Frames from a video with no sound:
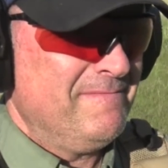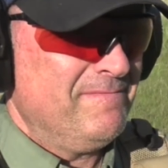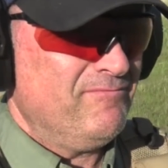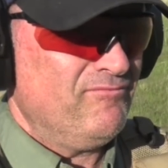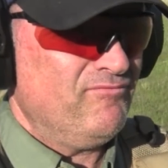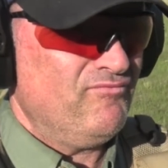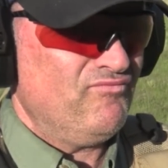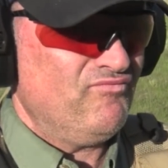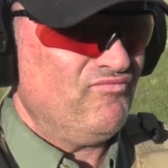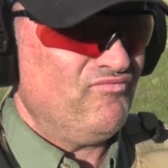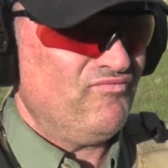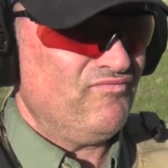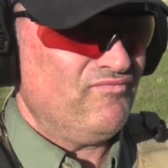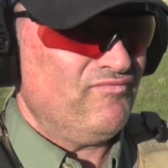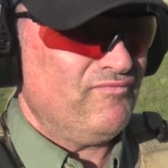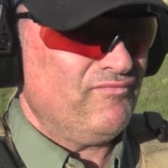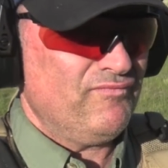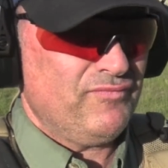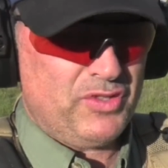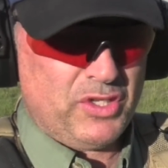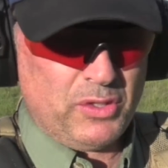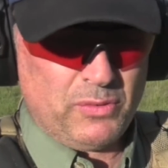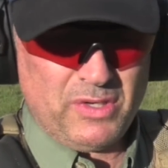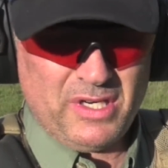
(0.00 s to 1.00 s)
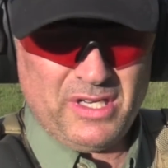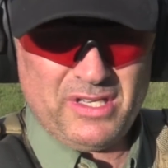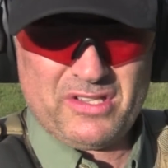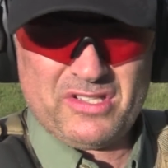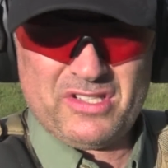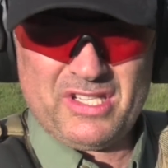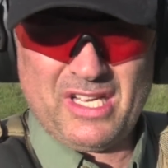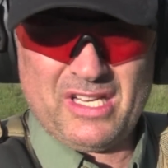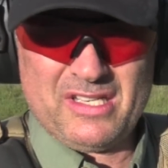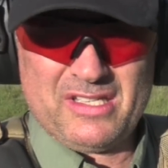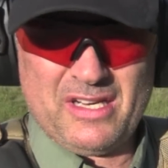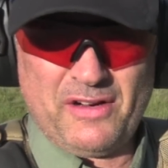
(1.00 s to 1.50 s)
Do you want to
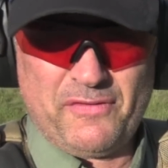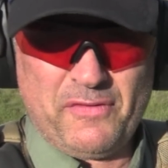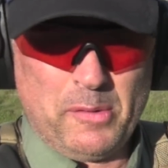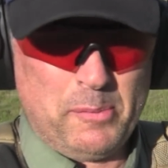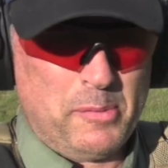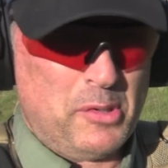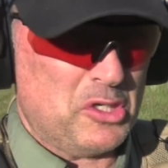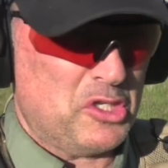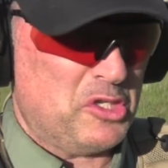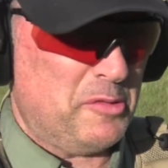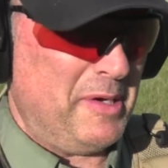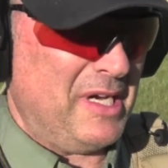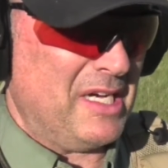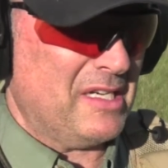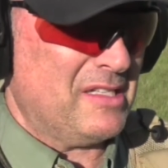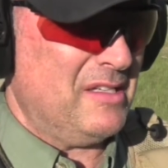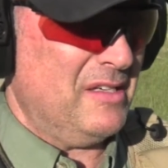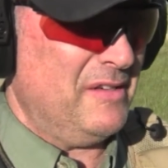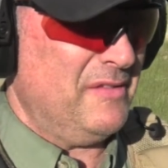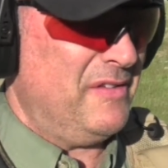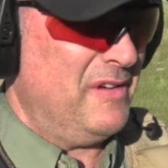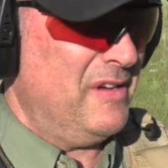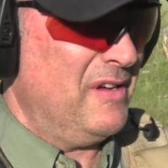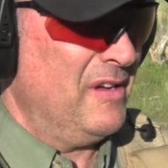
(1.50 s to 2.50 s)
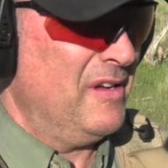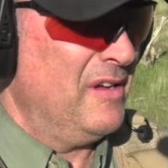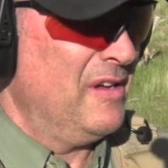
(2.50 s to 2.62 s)
see a different perspective?